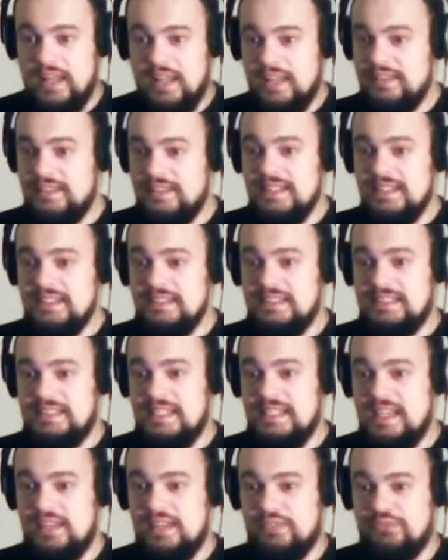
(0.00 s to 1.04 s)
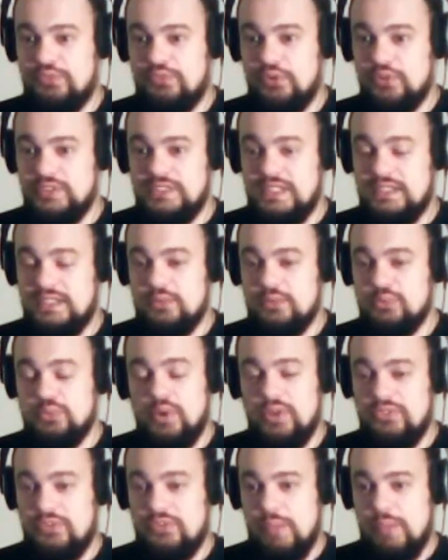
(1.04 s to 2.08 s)
and I didn't see at first that it
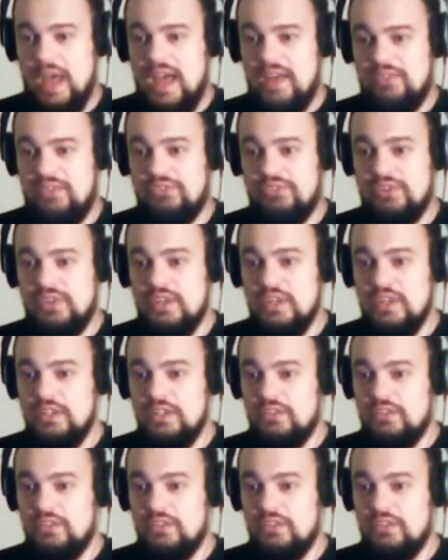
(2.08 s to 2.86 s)
was a mask.